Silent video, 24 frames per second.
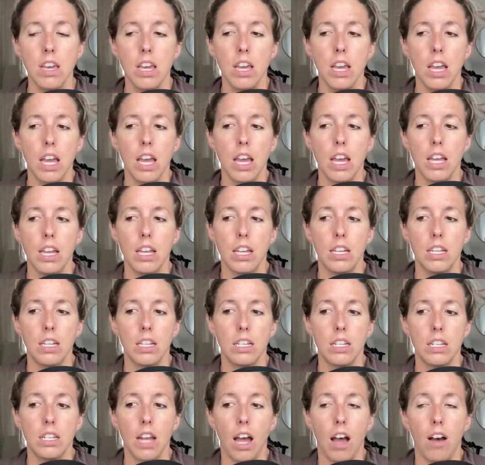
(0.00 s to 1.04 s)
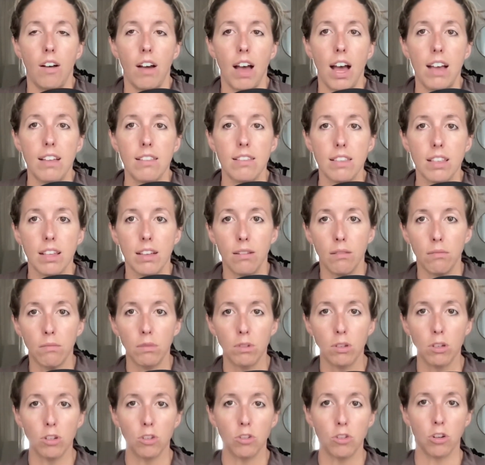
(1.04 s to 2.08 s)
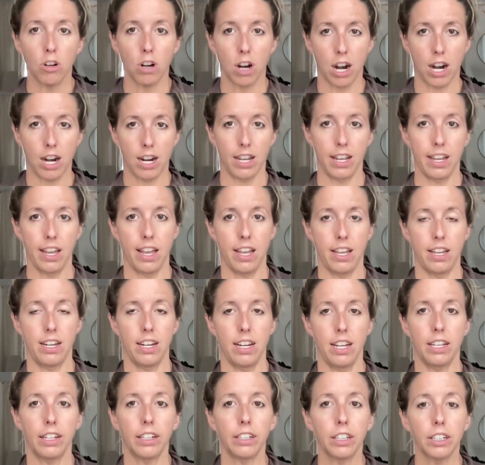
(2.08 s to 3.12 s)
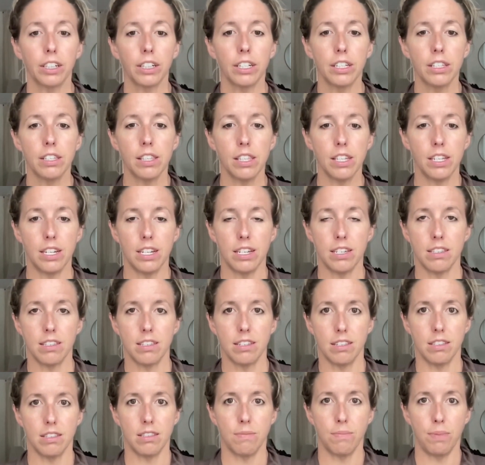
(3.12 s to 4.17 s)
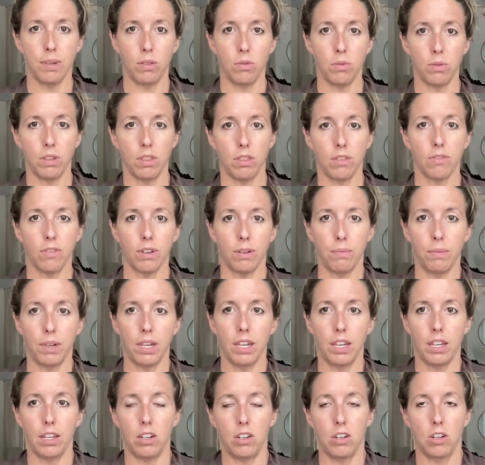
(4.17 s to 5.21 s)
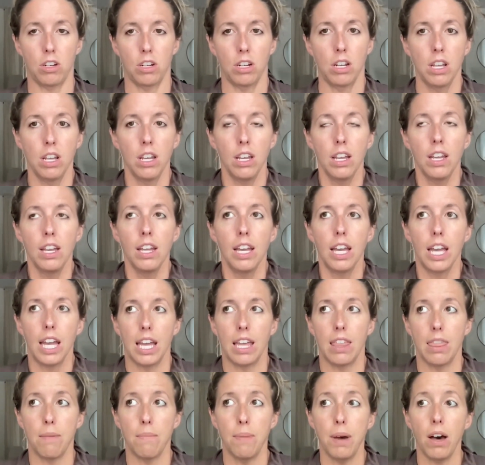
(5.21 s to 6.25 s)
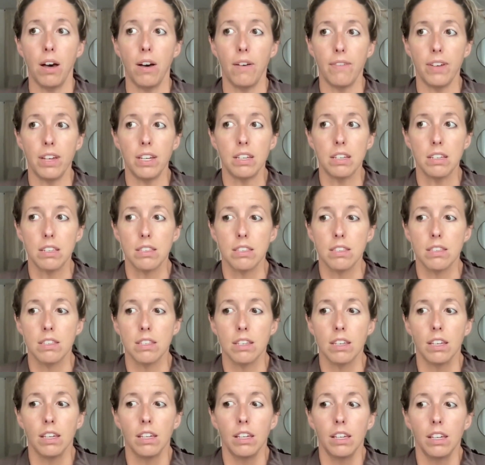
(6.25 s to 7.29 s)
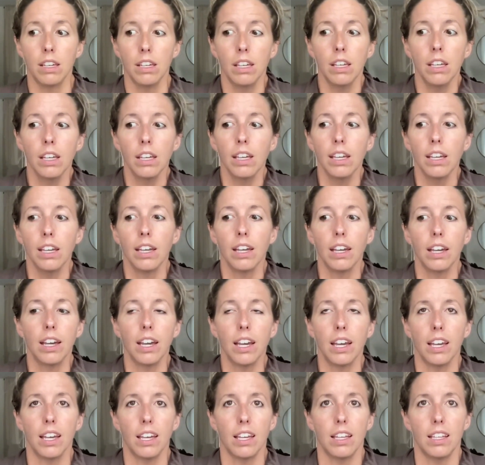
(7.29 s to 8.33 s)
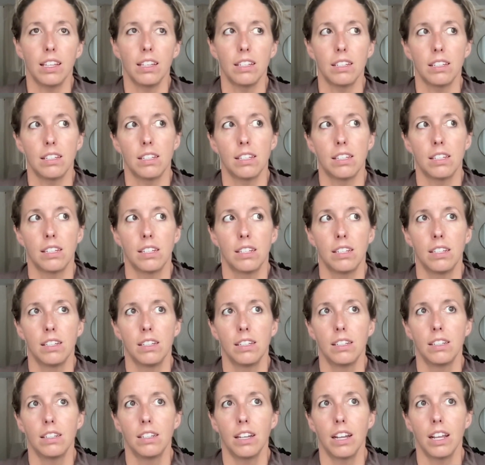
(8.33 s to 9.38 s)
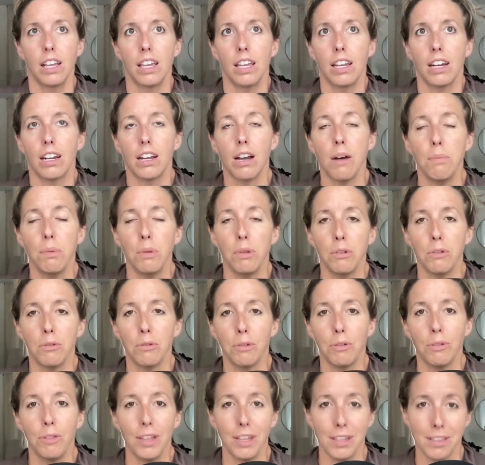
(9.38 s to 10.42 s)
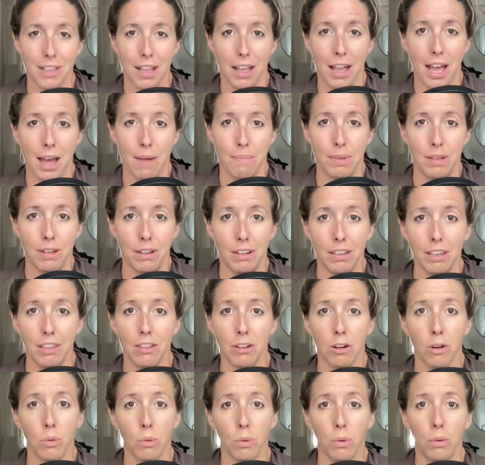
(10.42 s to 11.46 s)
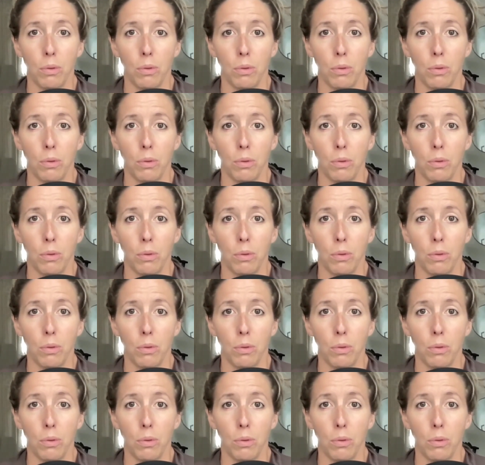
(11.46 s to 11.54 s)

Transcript: and I'll ask them to try and increase the distance between the rib cage and the pelvis. And I get a couple of things that happen. Either